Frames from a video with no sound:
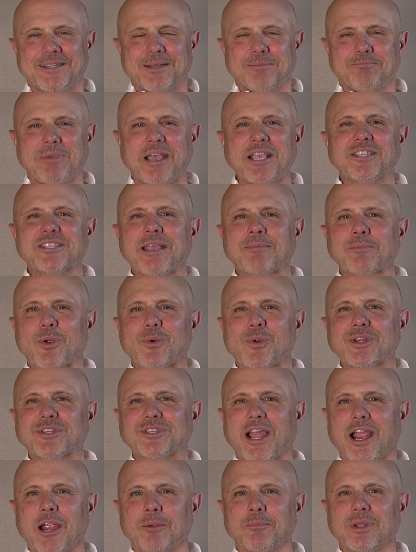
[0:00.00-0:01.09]
My
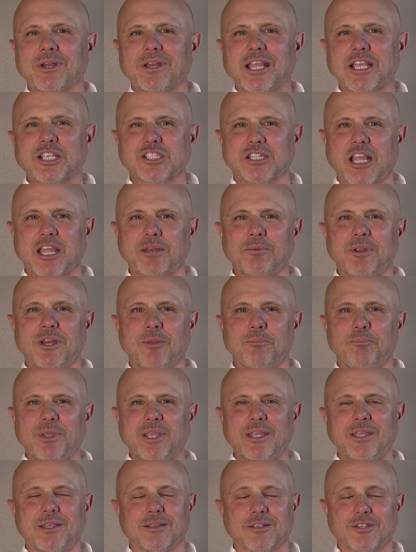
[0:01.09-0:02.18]
semi-retirement has led me to
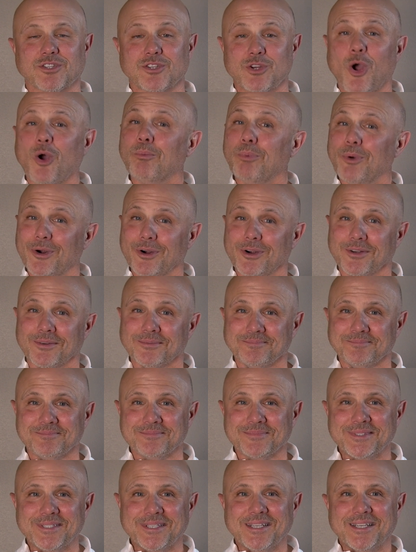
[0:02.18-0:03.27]
be a snowbird.
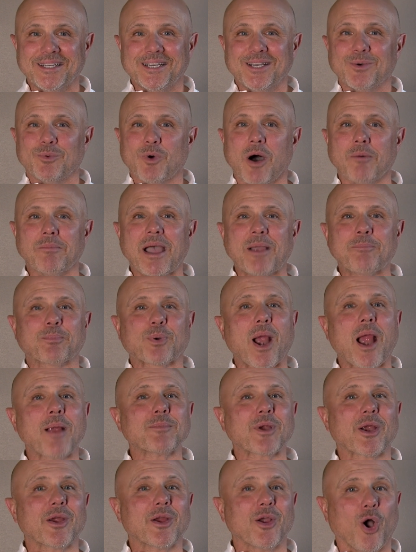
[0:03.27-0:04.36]
While my
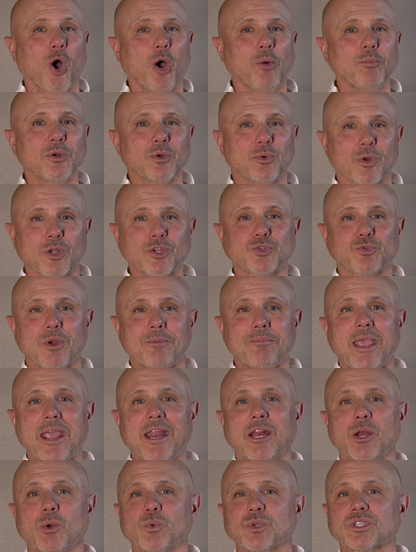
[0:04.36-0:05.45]
primary home and roots
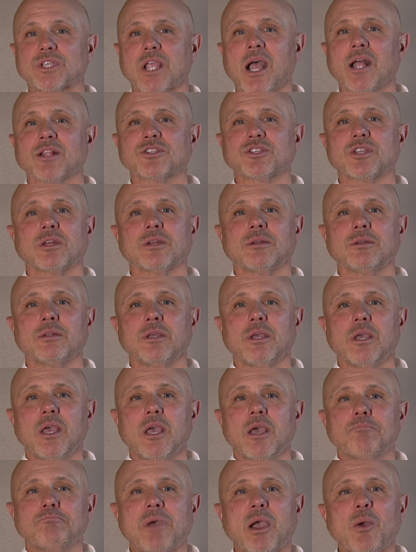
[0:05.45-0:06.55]
remain in Wisconsin,
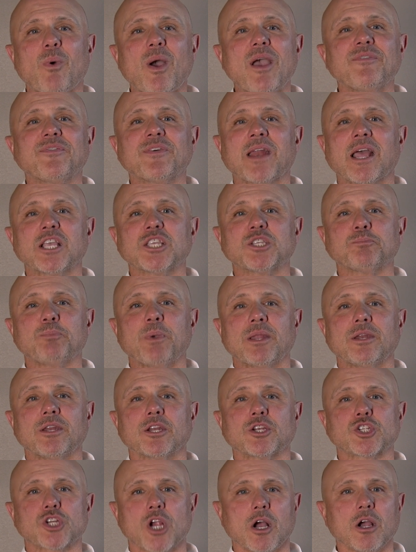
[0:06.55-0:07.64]
my wife and I spend
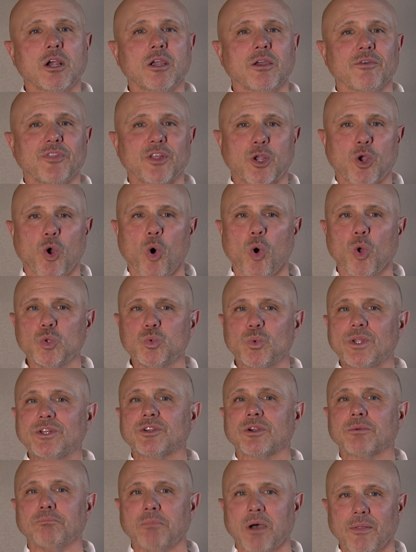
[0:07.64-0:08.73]
a chunk of the cold
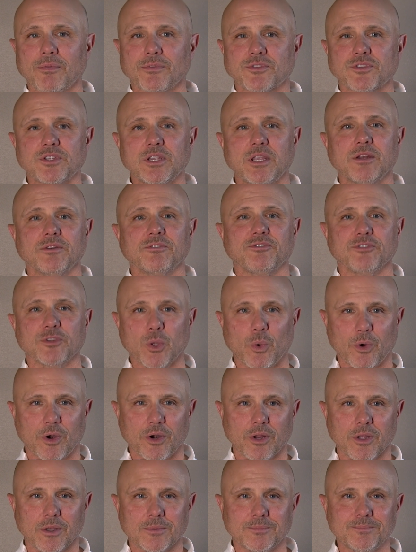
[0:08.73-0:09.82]
winter months in
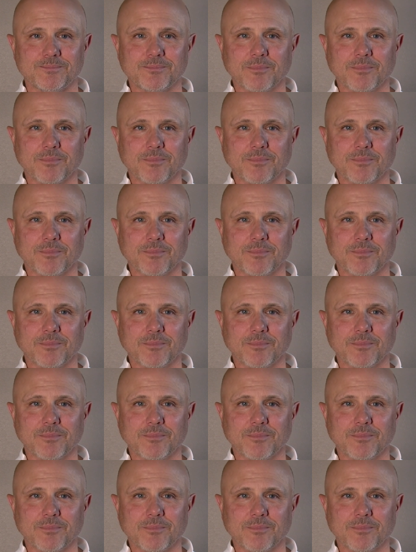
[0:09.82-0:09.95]
Florida.